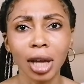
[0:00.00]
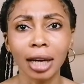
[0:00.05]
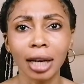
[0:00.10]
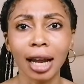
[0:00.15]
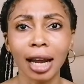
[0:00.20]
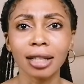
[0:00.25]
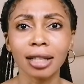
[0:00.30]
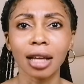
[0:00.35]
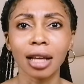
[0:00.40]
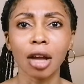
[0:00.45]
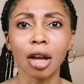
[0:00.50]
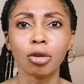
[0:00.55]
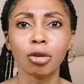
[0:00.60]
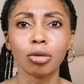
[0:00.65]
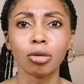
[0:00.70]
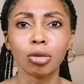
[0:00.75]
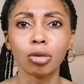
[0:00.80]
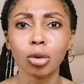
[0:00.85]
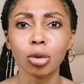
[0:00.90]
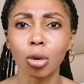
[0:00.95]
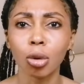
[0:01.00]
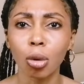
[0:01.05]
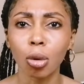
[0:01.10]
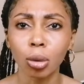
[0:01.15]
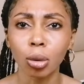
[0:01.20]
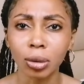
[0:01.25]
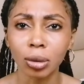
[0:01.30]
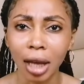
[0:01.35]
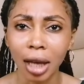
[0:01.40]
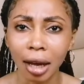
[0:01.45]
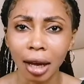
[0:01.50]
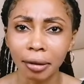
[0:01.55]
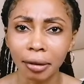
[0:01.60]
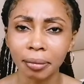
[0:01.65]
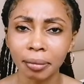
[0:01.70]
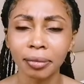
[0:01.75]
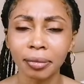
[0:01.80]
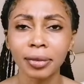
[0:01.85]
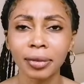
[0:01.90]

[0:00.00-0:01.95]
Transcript: and as I grew older,